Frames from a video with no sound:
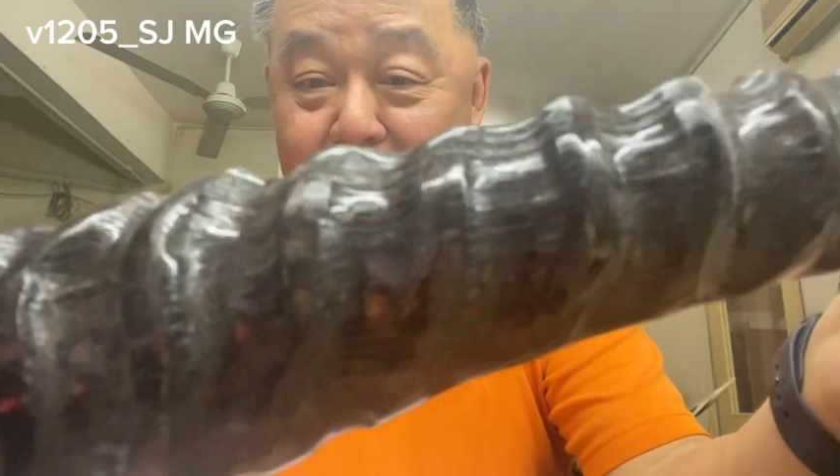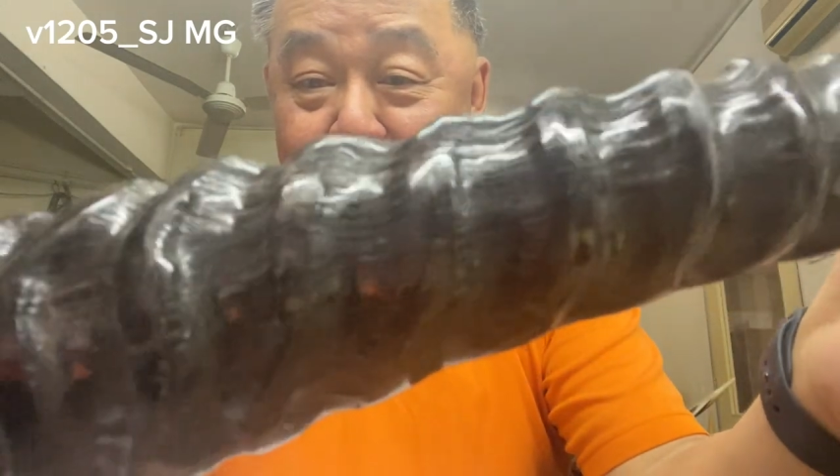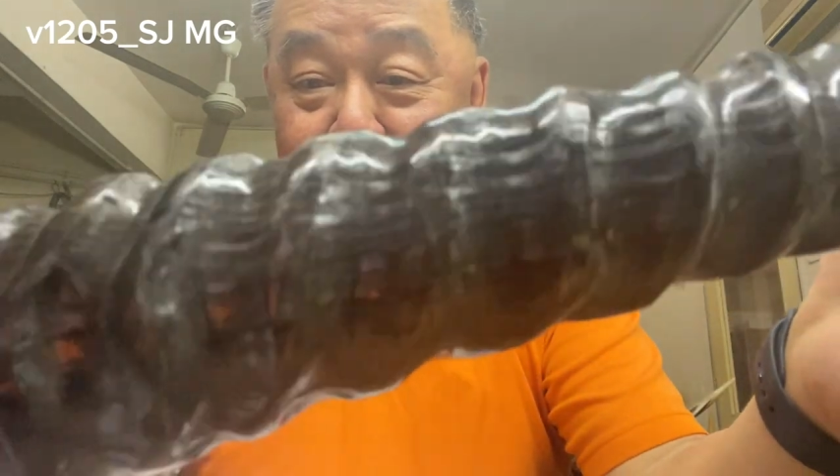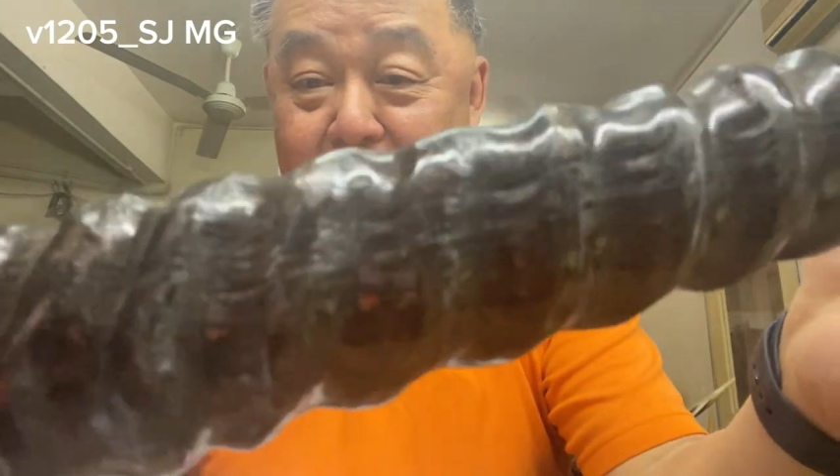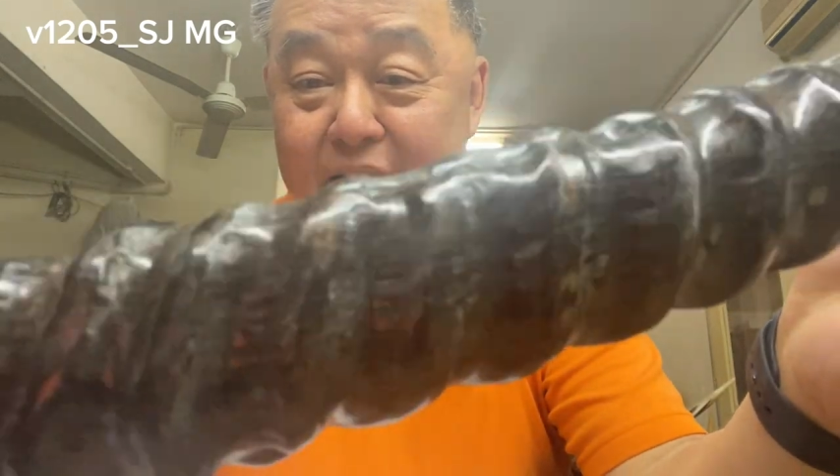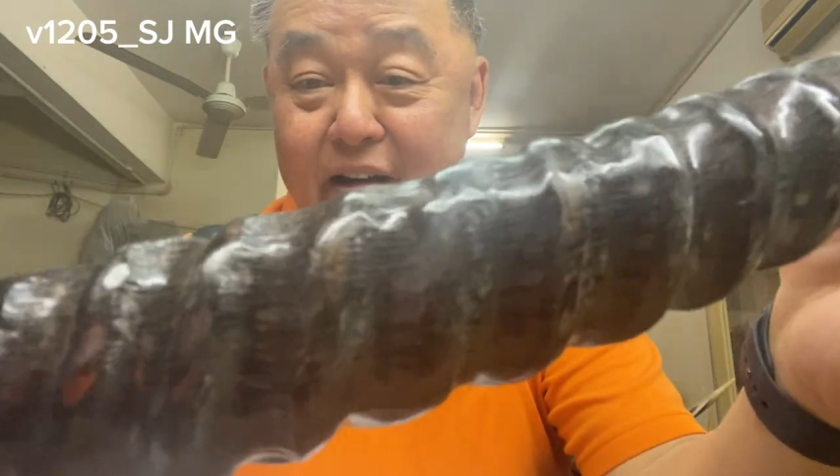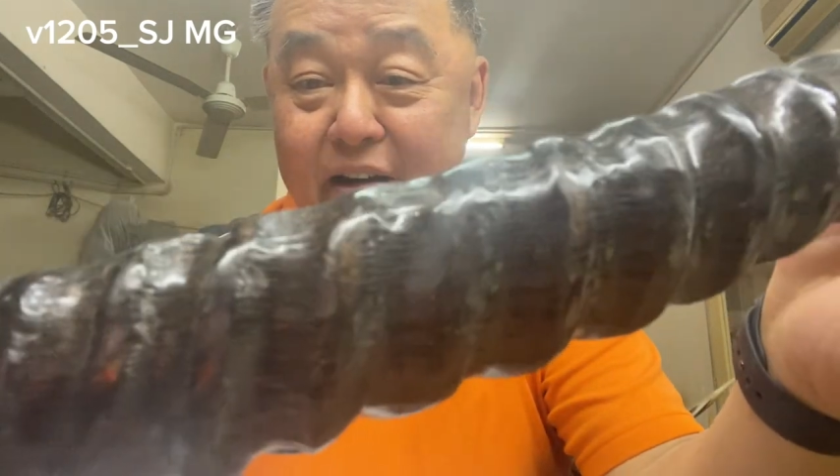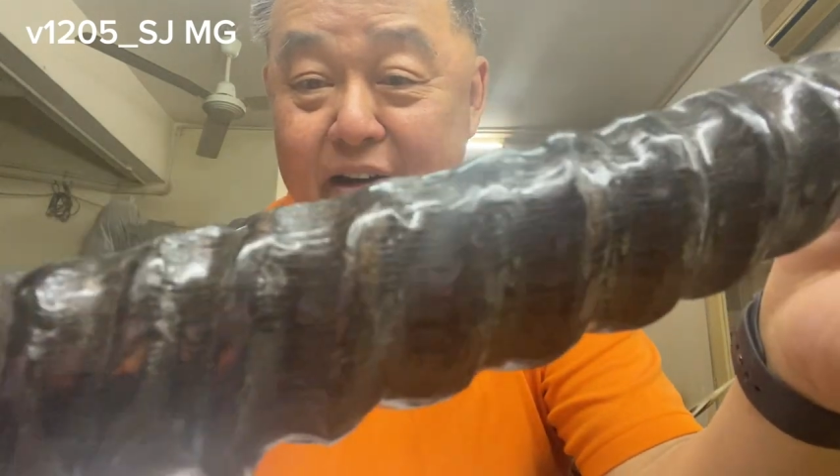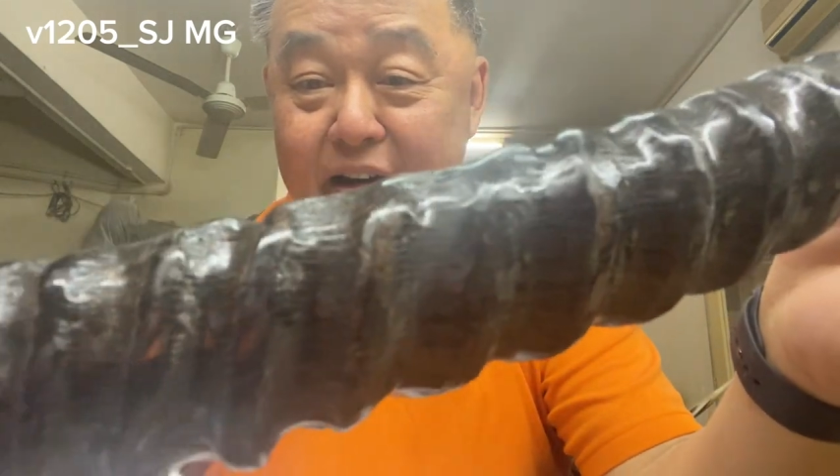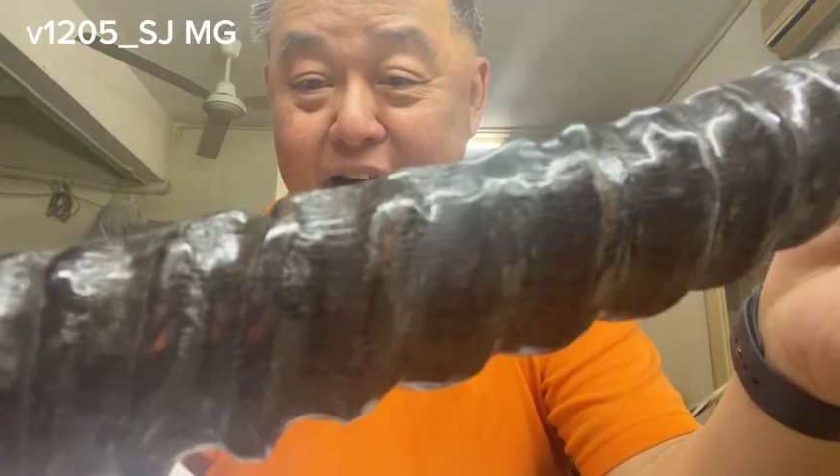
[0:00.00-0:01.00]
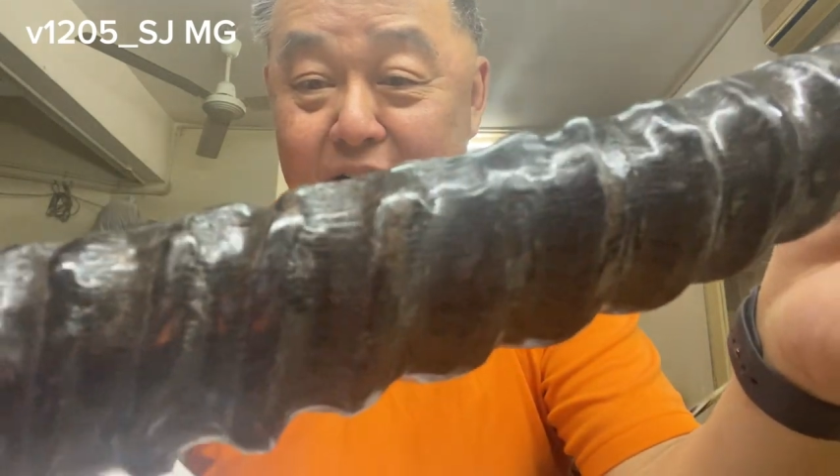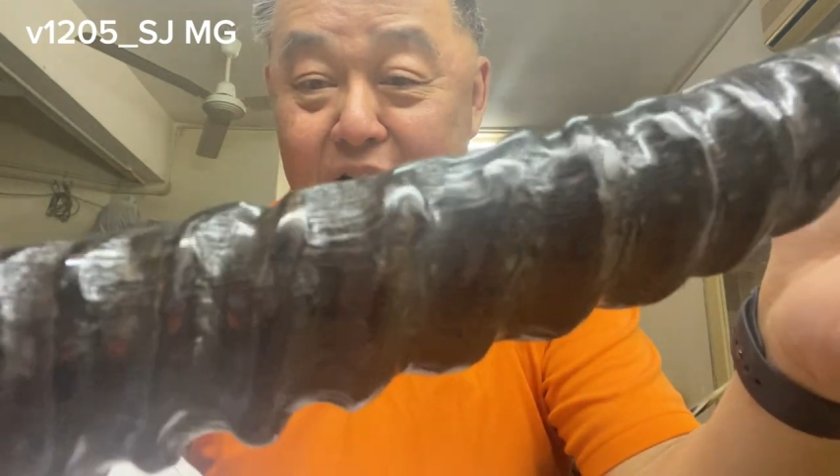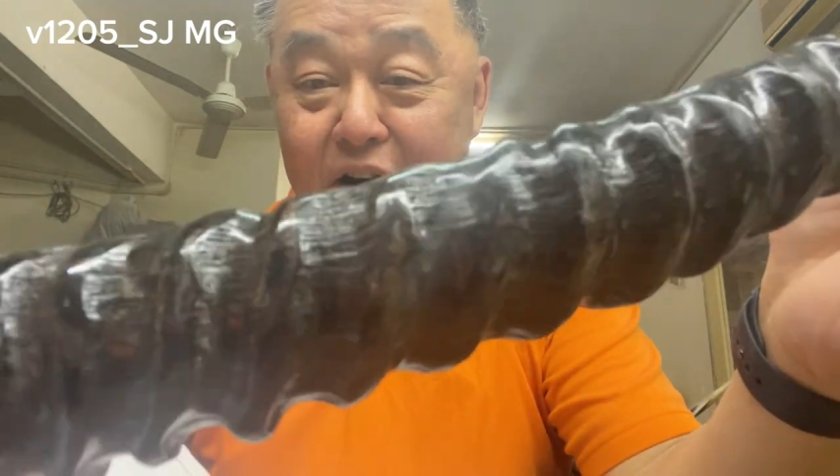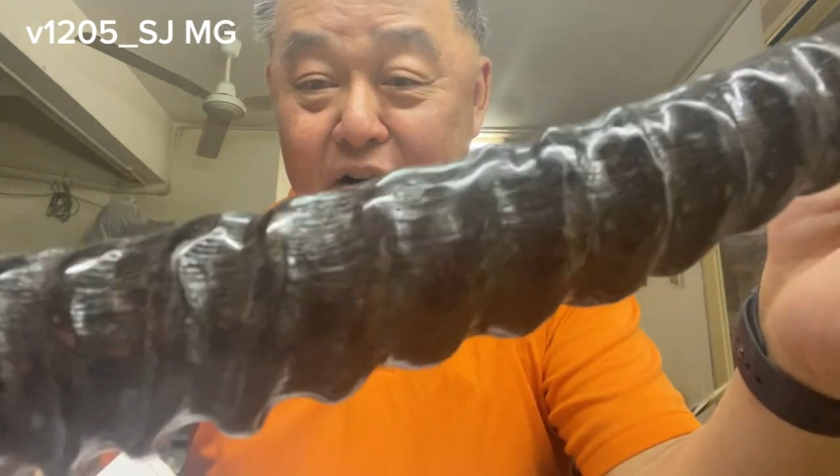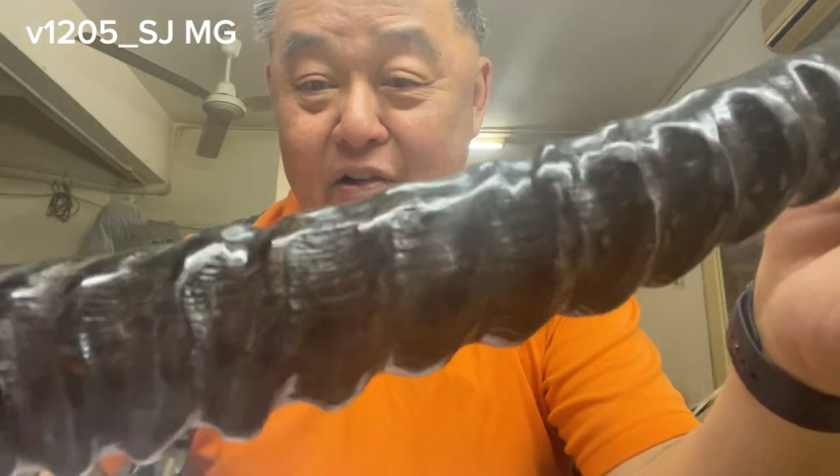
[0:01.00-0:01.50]
Yeah,
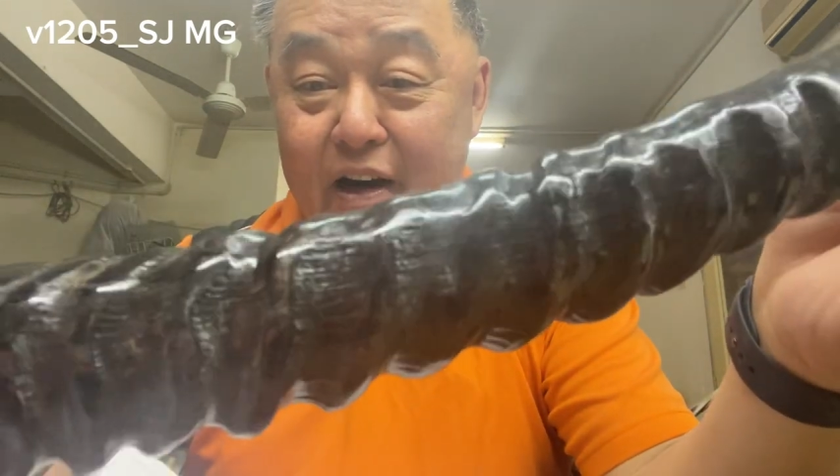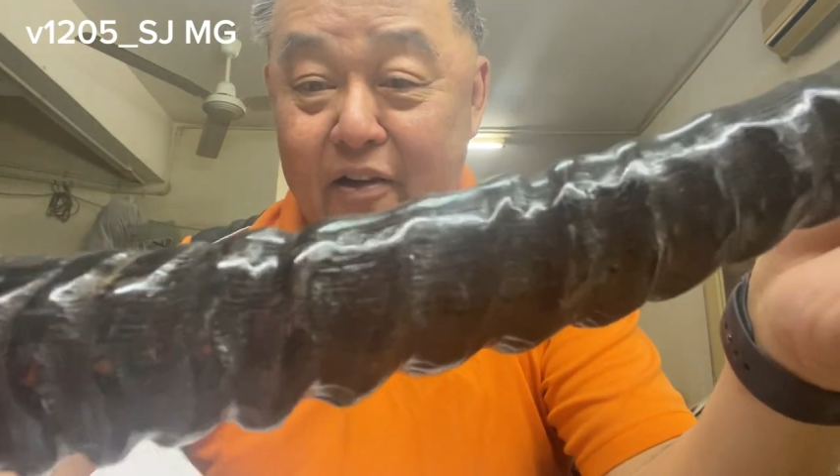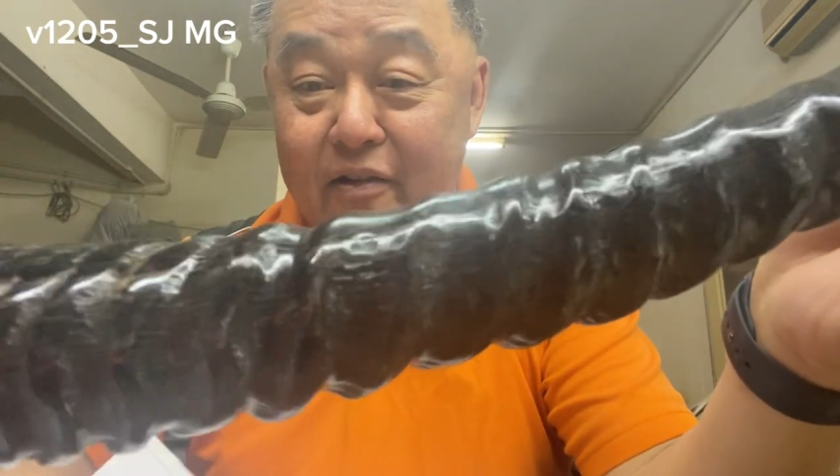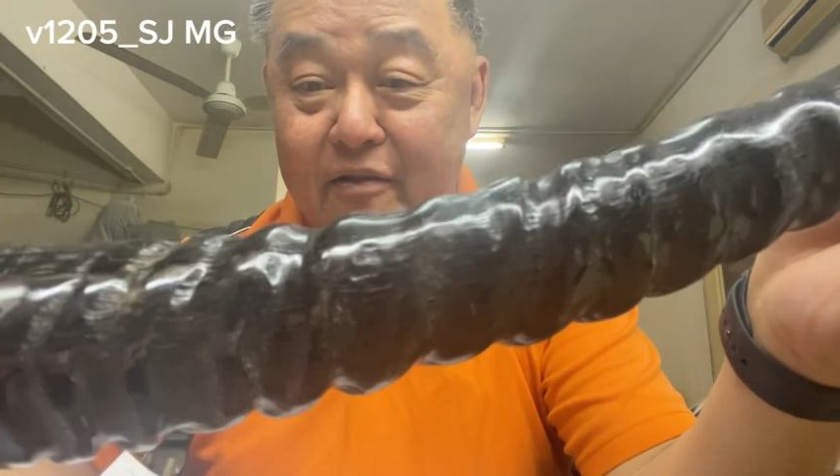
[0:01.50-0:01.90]
all around,